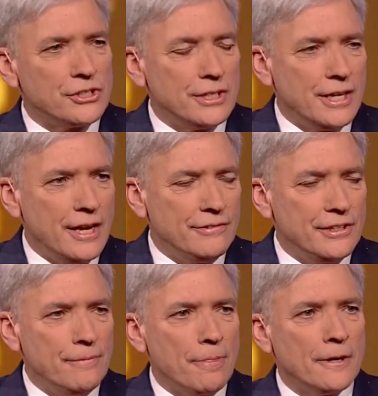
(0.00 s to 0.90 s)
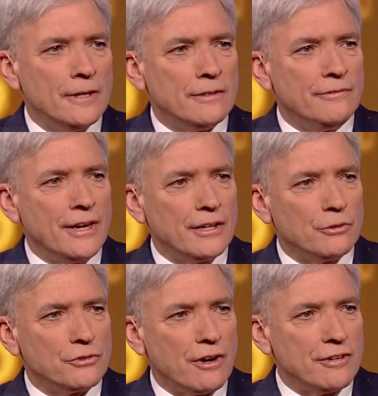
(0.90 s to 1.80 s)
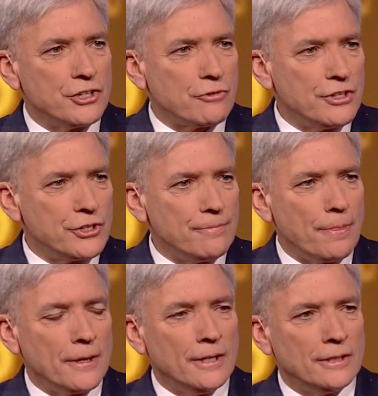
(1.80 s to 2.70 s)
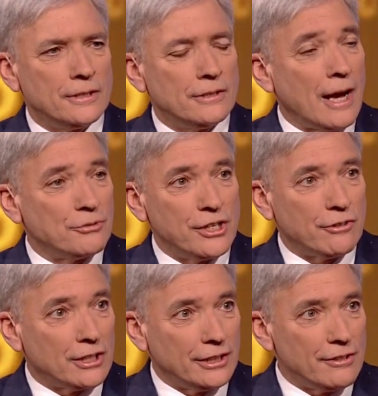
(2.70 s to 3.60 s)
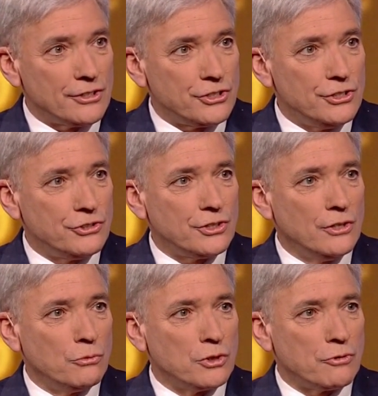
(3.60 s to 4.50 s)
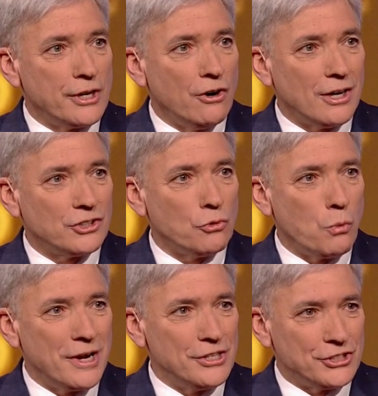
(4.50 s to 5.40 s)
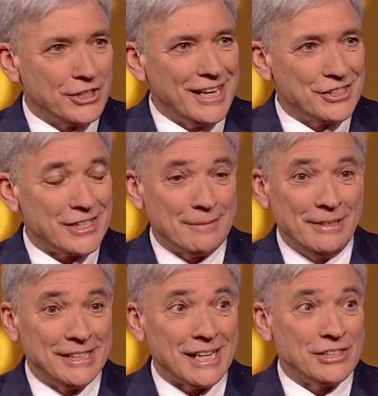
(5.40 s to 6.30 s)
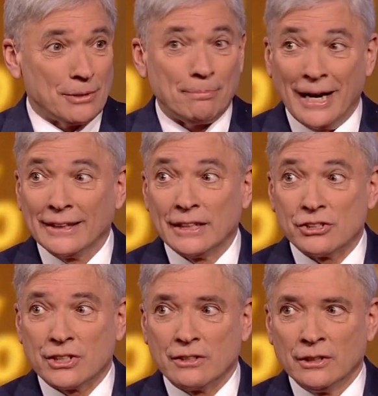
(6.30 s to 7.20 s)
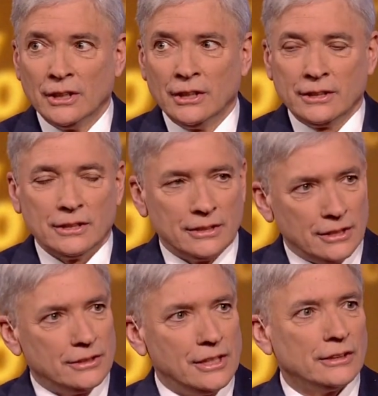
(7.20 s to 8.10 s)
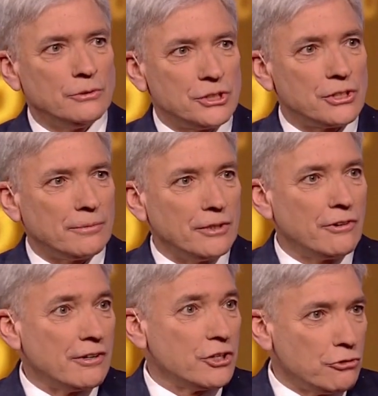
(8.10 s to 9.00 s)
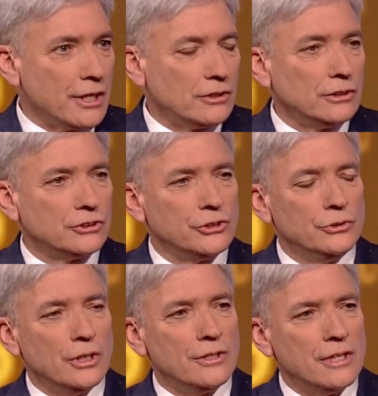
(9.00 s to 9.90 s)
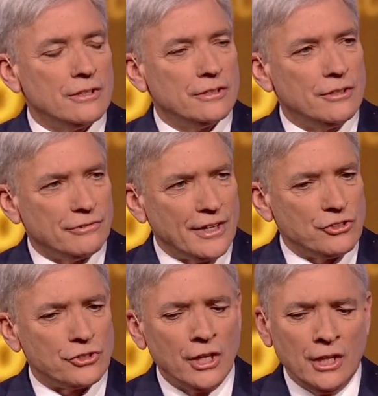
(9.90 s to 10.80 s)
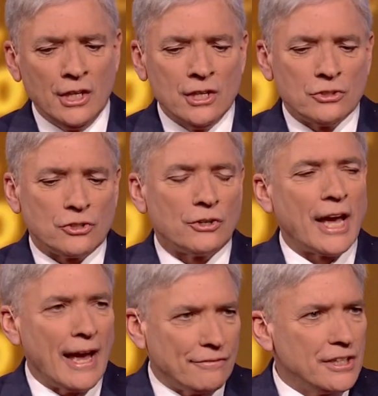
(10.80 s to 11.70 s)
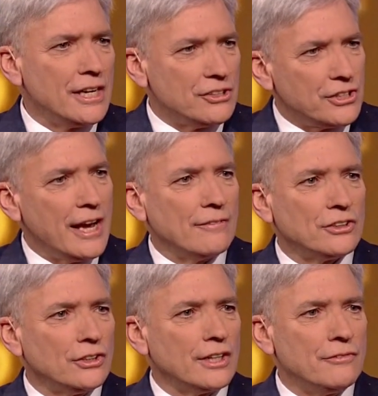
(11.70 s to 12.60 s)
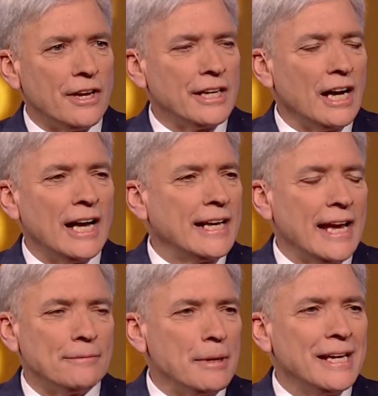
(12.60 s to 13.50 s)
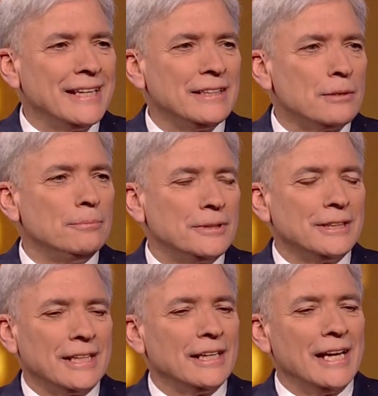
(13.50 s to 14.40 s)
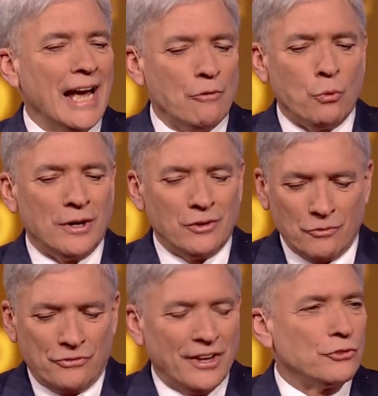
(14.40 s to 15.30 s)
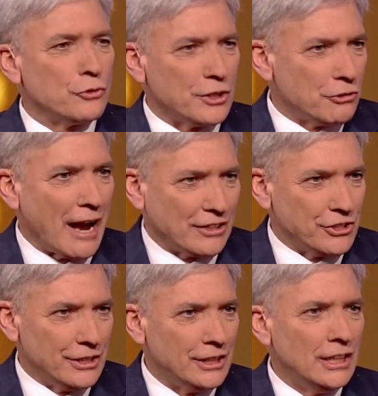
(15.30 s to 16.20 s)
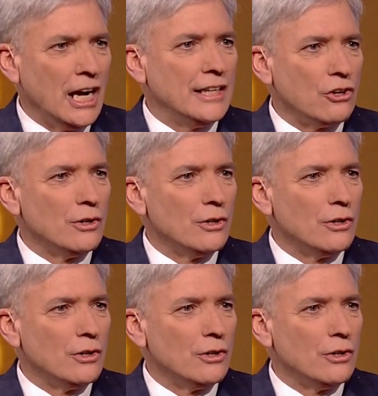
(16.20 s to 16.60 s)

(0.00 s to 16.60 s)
in the Navy, uh, the vetting was very stringent. Uh, top secret clearances uh, with regard to where you're stationed. I mean, these guys are pilots. They're, mm-hmm. they're, they're, dealing with something very critical to uh, their defense. So they have to, yes, they have to look at vetting. I can't begin to, to tell you what fell through the cracks here. I know